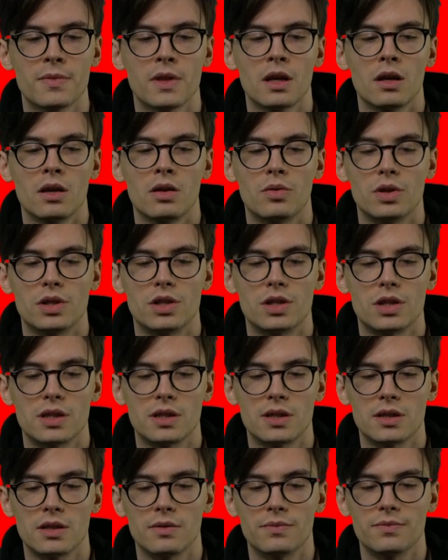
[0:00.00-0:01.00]
which is
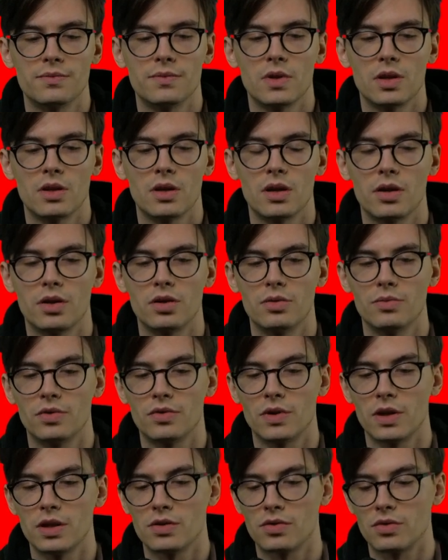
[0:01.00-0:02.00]
a human
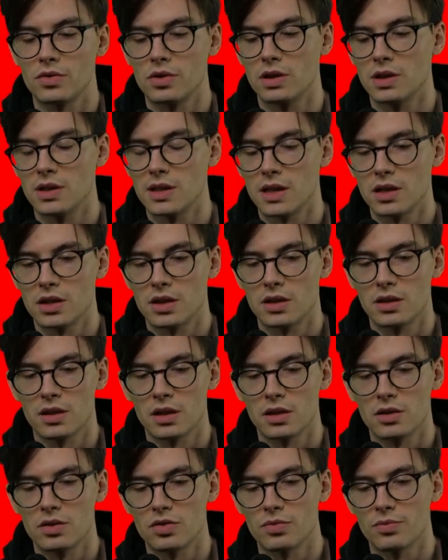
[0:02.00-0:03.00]
rights organization
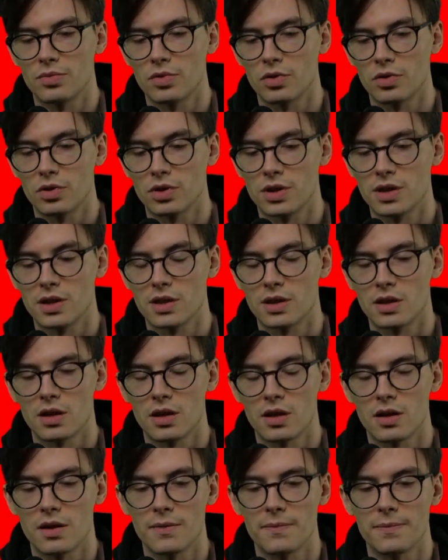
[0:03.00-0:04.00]
that supports
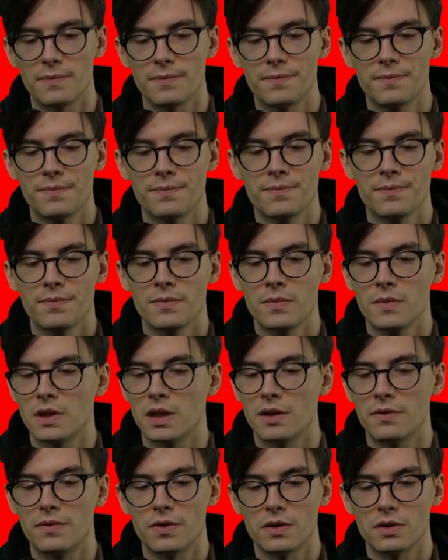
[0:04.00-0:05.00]

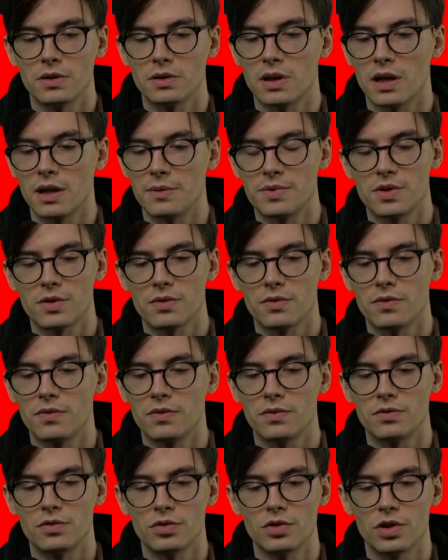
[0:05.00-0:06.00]
different types of
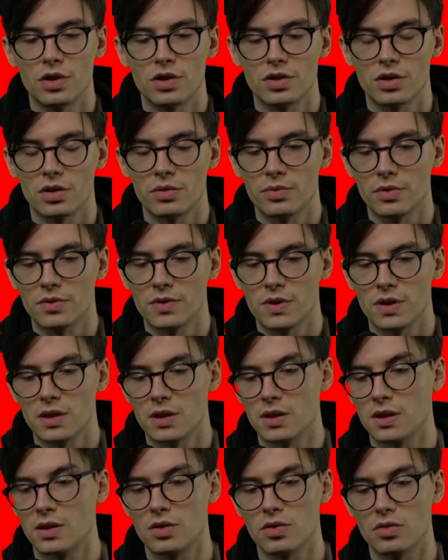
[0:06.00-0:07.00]
judiciary
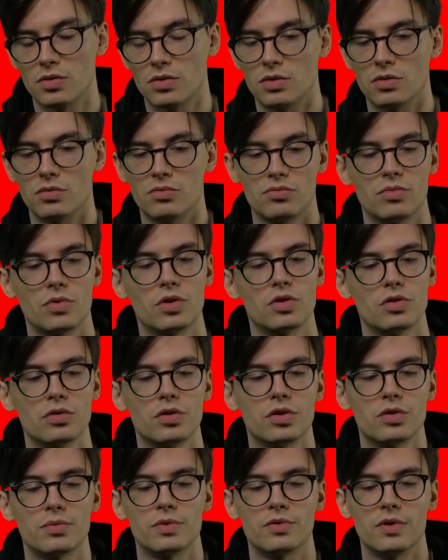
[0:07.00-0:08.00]
processes on,
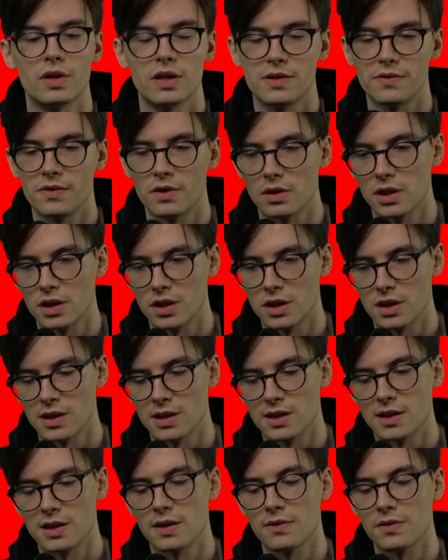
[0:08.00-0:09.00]
human rights violations and
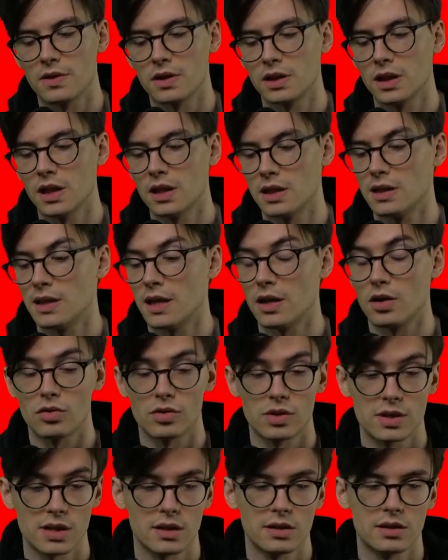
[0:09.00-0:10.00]
stuff like that, and they
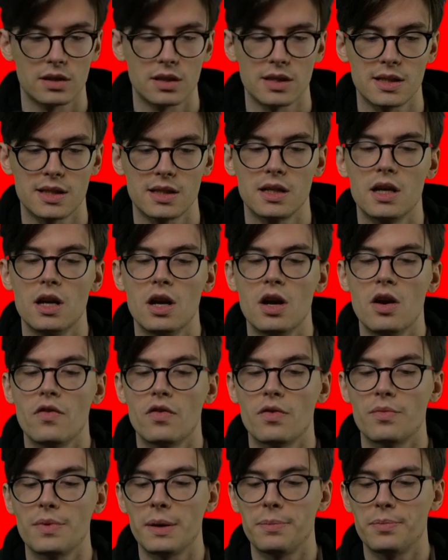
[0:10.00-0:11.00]
consult us from
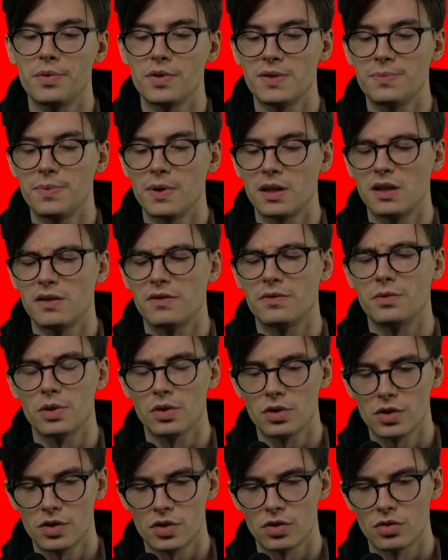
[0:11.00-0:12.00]
that perspective. We
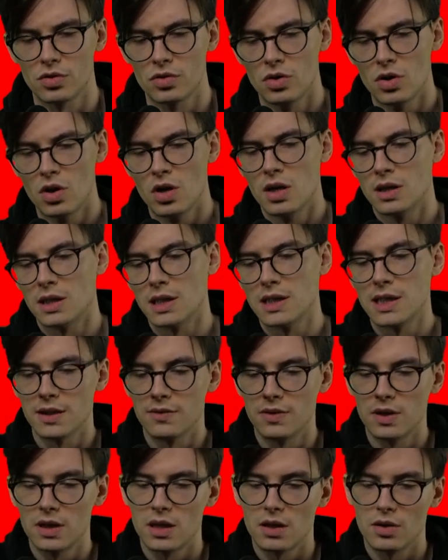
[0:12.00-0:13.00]
also, this
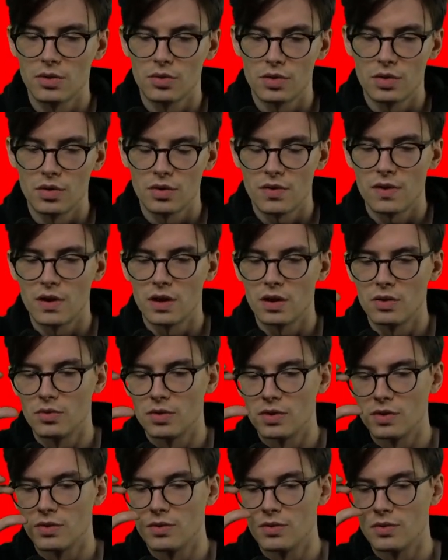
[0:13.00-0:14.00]
TV tower thing
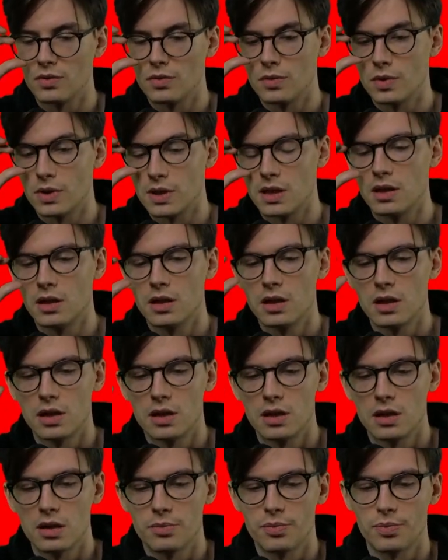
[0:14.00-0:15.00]
was done
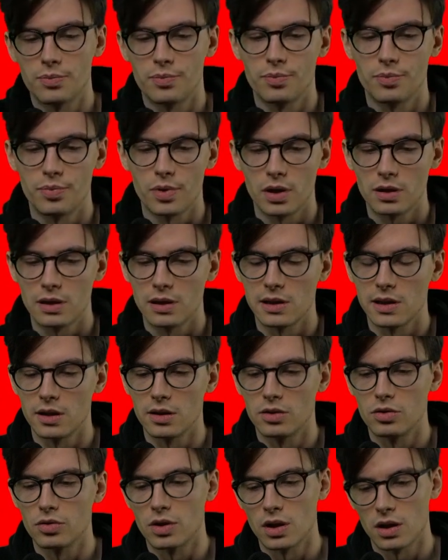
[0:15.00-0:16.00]
partly
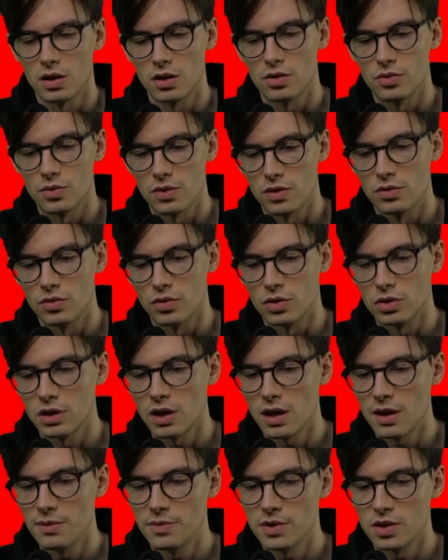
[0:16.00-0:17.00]
together with New York
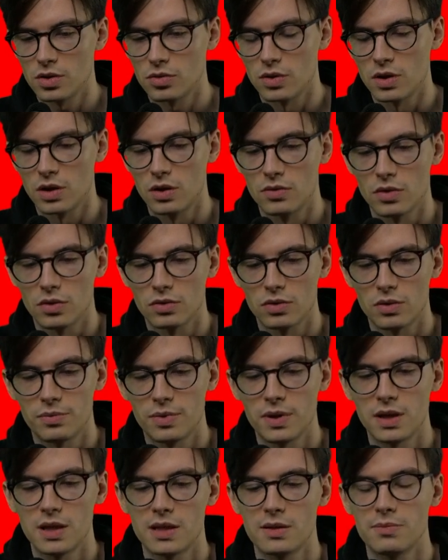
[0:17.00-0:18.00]
Times, who then wrote a
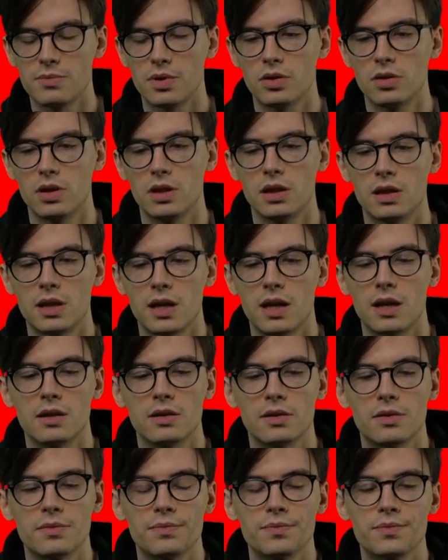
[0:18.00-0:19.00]
piece about it, and
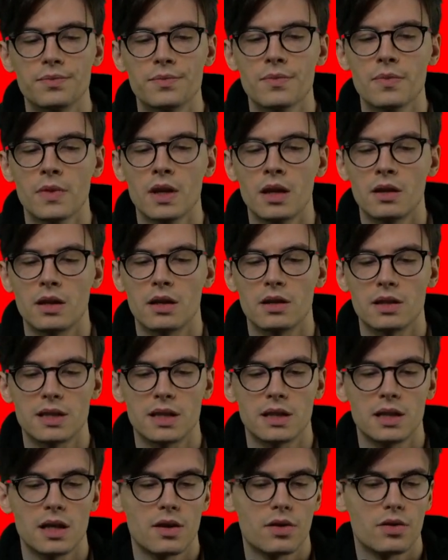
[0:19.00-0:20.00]
there's
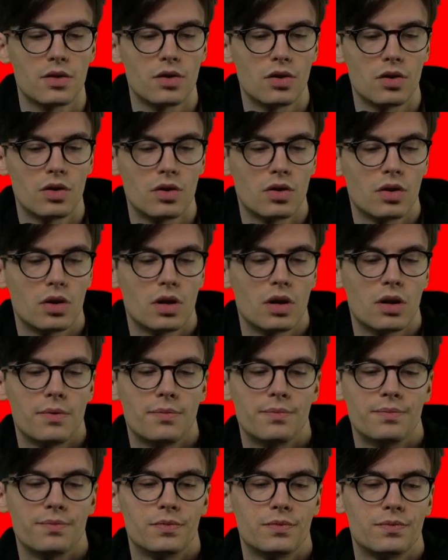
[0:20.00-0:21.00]
another
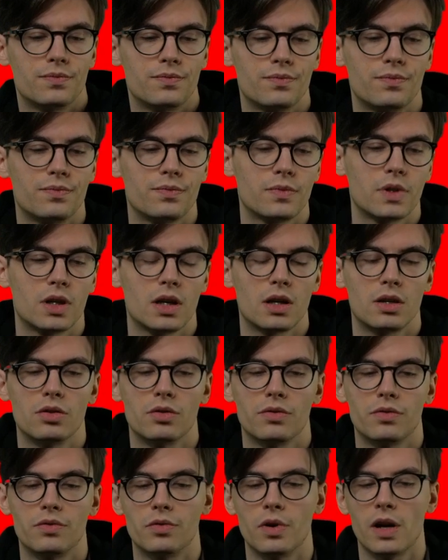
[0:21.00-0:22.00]
kind
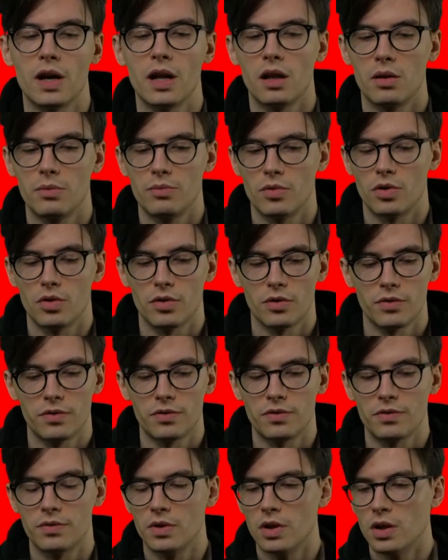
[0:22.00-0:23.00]
of realm of
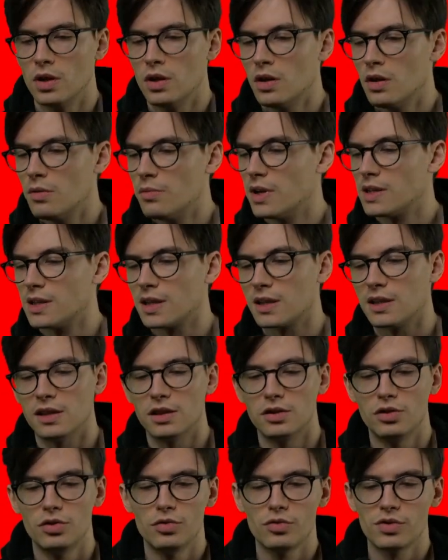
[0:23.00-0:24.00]
basically
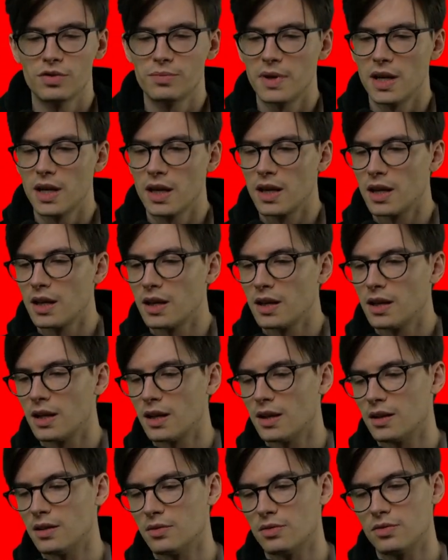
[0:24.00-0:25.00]
newsmaking
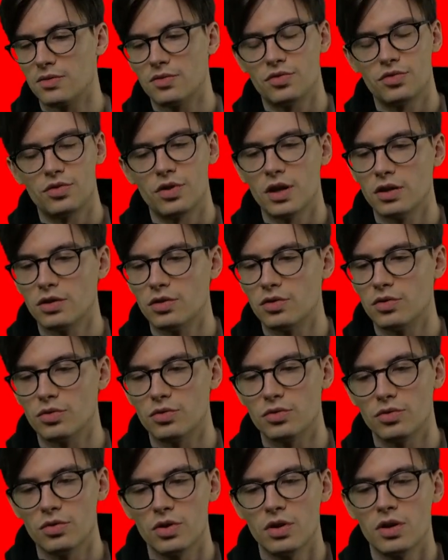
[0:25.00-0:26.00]
and trying
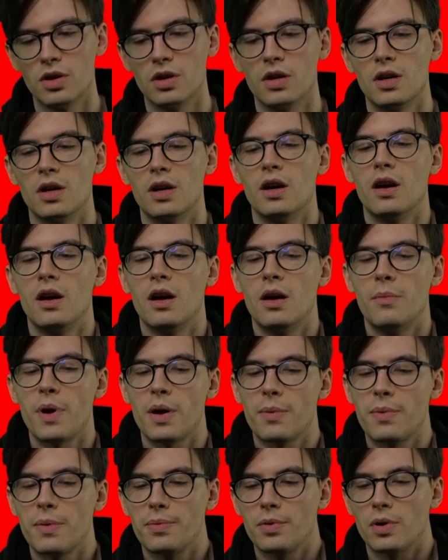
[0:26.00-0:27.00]
to make
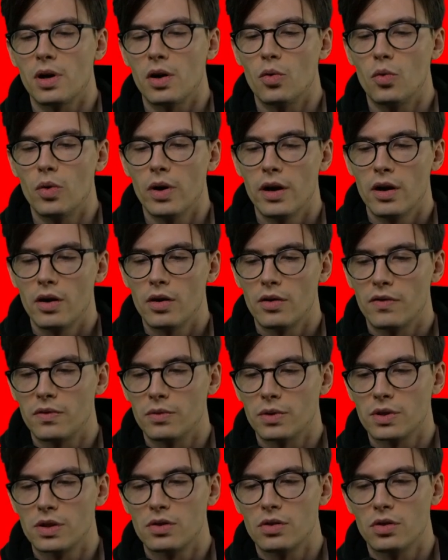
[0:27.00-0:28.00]
people aware of
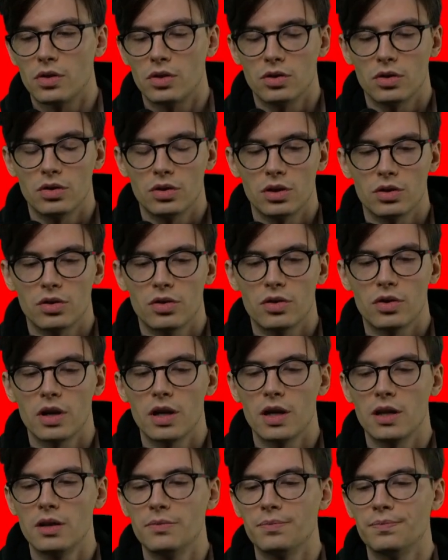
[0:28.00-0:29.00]
what's going on in Ukraine.